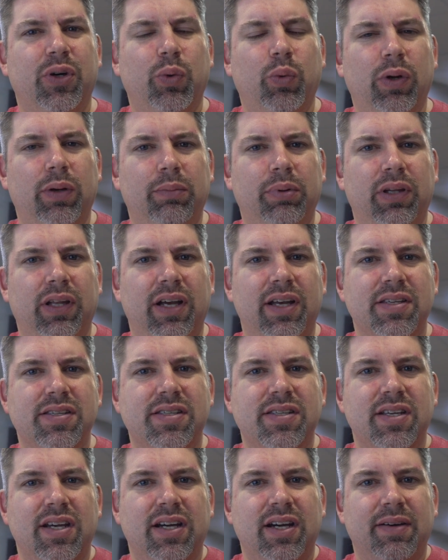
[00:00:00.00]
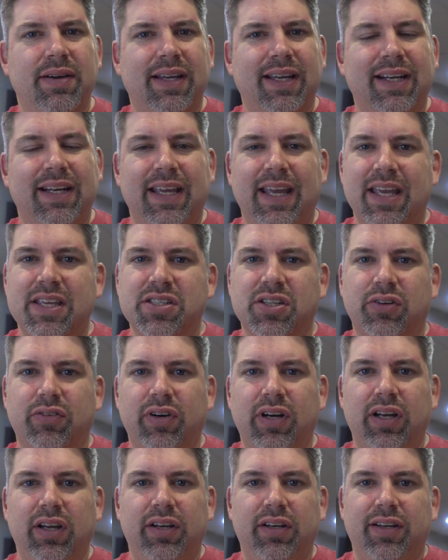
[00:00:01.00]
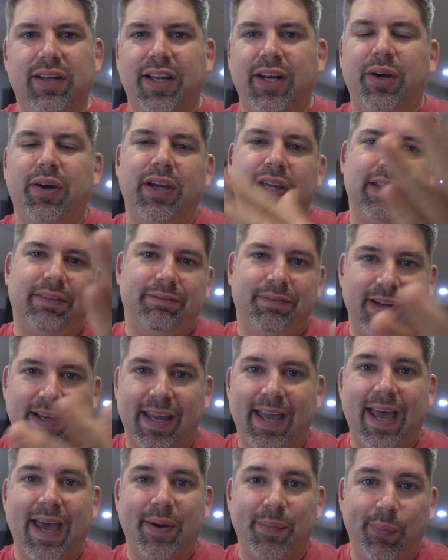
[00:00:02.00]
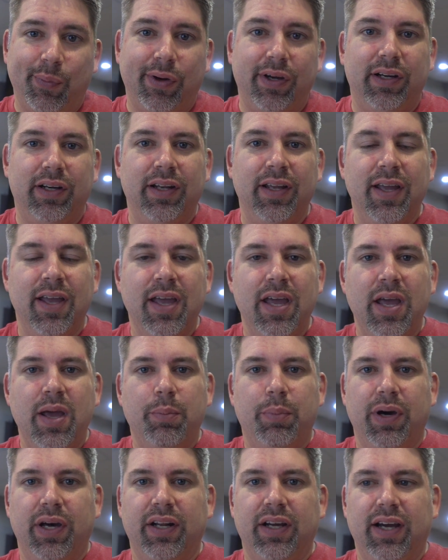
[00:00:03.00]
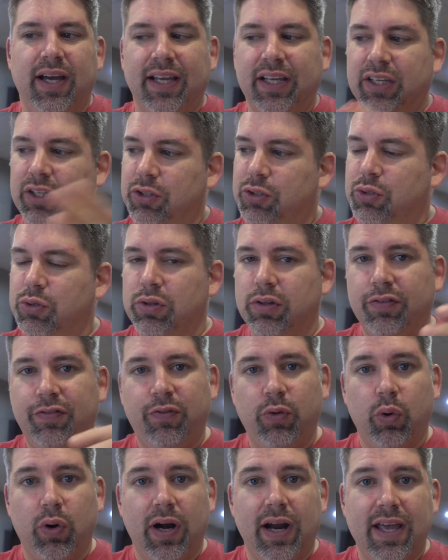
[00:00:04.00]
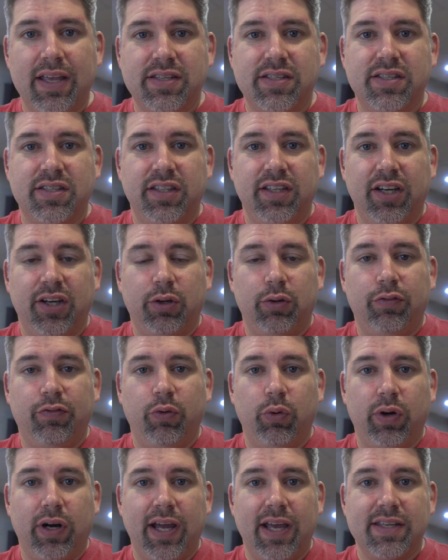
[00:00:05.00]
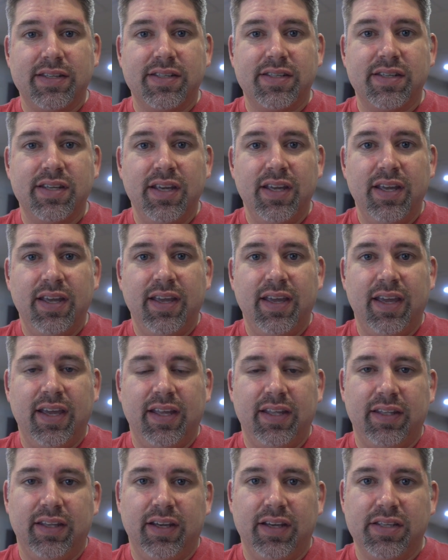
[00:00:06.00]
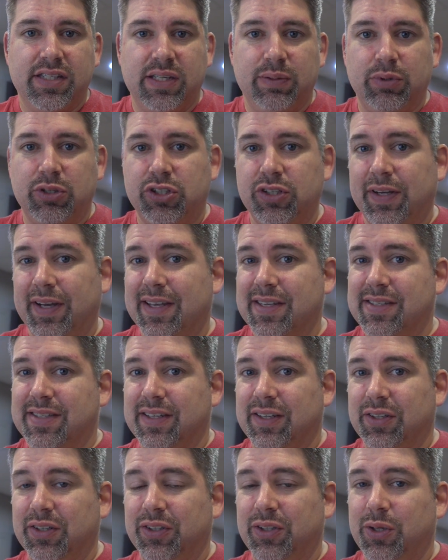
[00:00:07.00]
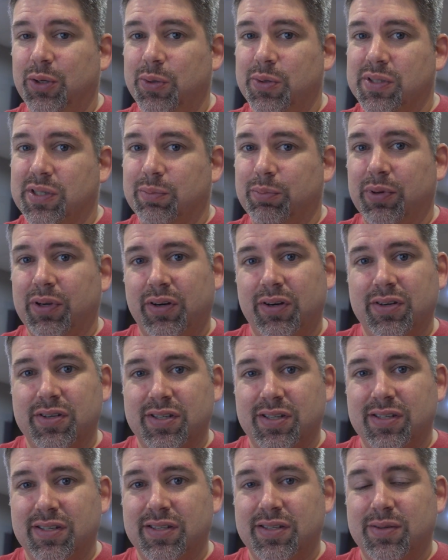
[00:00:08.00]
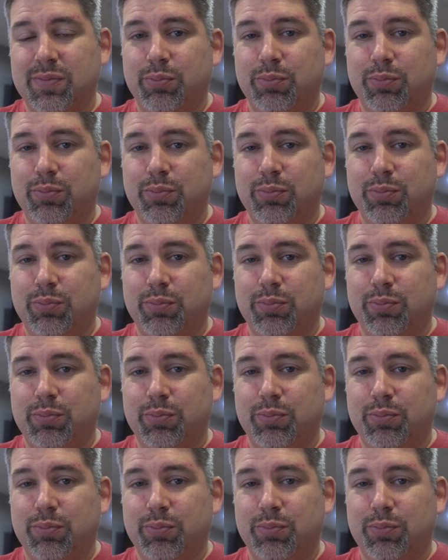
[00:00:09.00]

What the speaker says: a OnePlus. I got to ask around. I know I had one, but I can do the 4S, the Idol 4S, and see what you guys think on those comparisons,